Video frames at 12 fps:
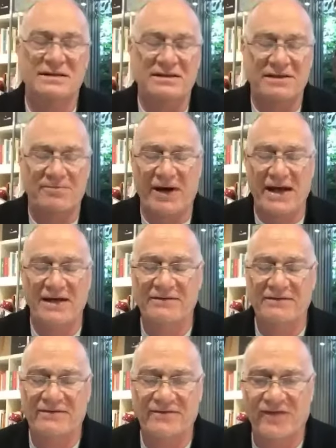the
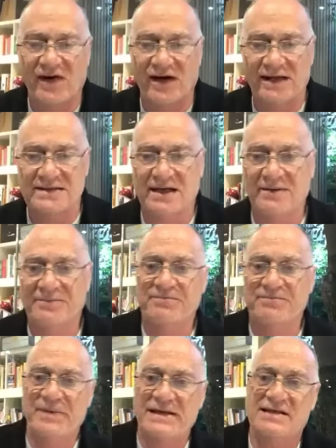brain fires up
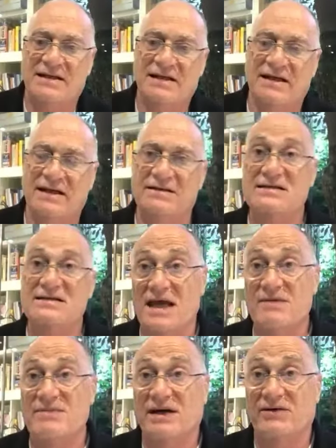basically the
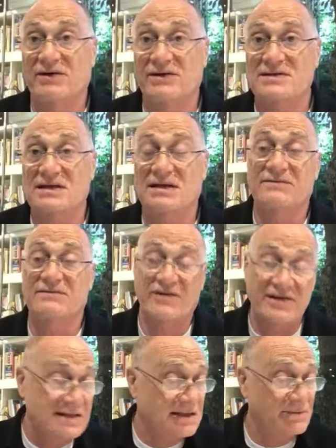same areas in a
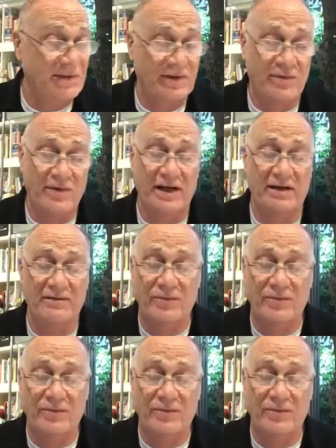very similar way